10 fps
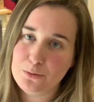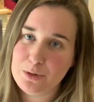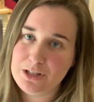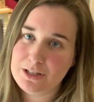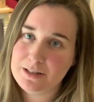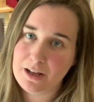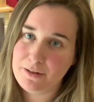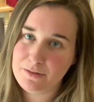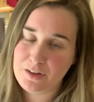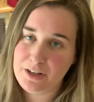which is
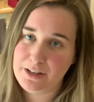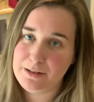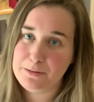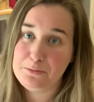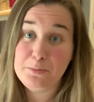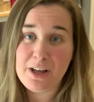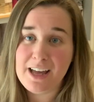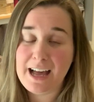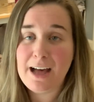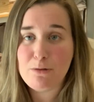not fun,
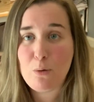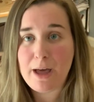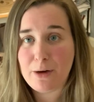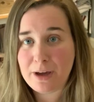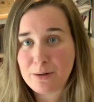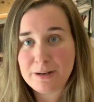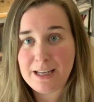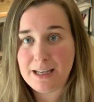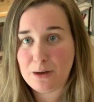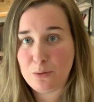but I have a way around
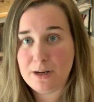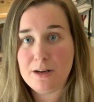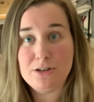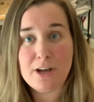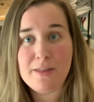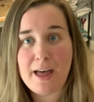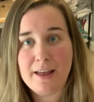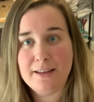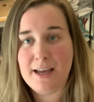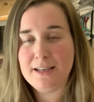it and I wanted to show
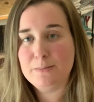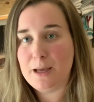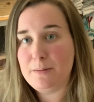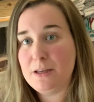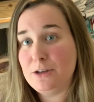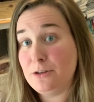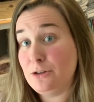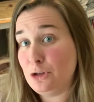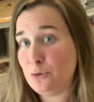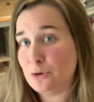that in case maybe
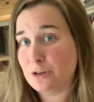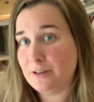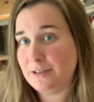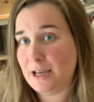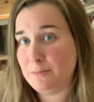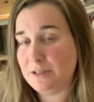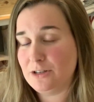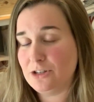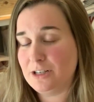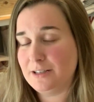you're in the same
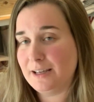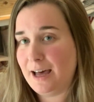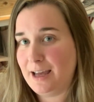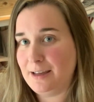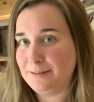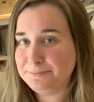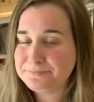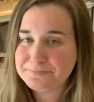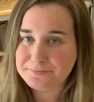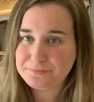position as I am.
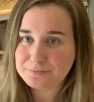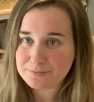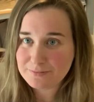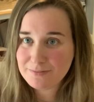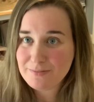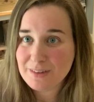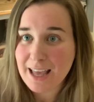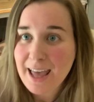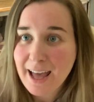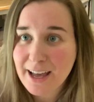
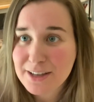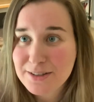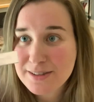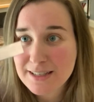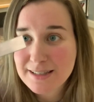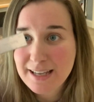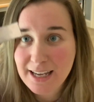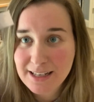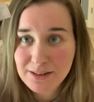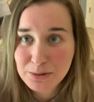I use this
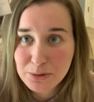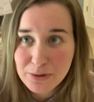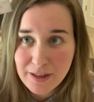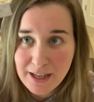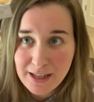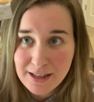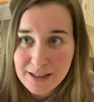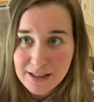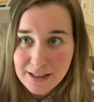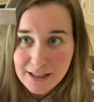handy little thing